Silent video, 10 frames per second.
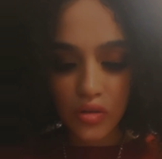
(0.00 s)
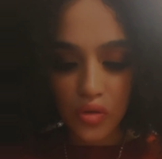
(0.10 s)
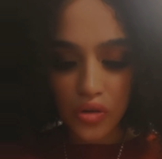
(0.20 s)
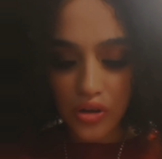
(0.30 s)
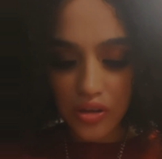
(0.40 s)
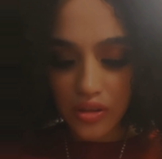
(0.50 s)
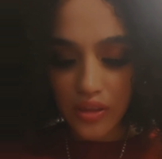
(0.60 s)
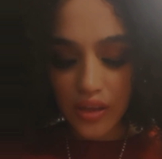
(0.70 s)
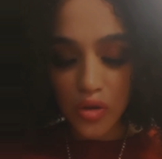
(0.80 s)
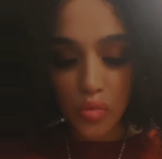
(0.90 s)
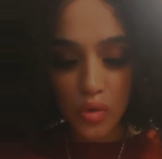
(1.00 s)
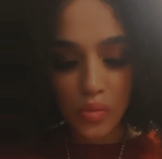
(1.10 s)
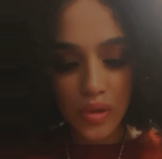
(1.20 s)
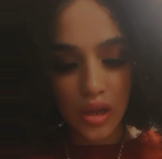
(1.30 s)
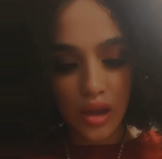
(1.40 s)
or that you will
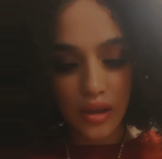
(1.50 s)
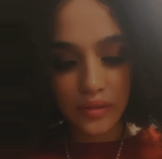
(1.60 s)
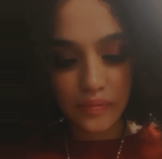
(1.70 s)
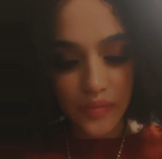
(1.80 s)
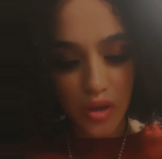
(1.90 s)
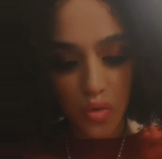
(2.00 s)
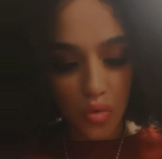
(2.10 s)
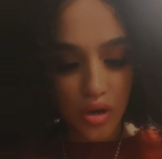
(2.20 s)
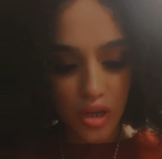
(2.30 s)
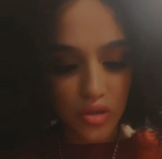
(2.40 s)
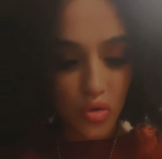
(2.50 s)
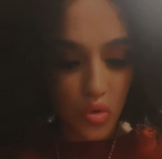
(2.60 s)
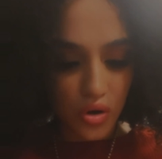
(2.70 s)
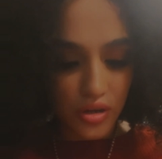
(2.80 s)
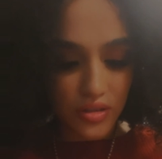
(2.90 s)
be on, that you're working
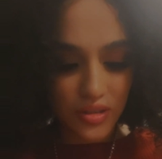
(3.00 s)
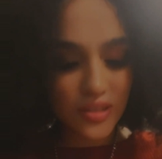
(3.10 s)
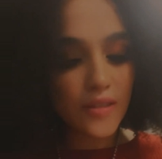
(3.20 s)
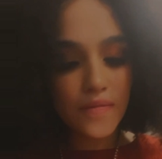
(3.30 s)
towards.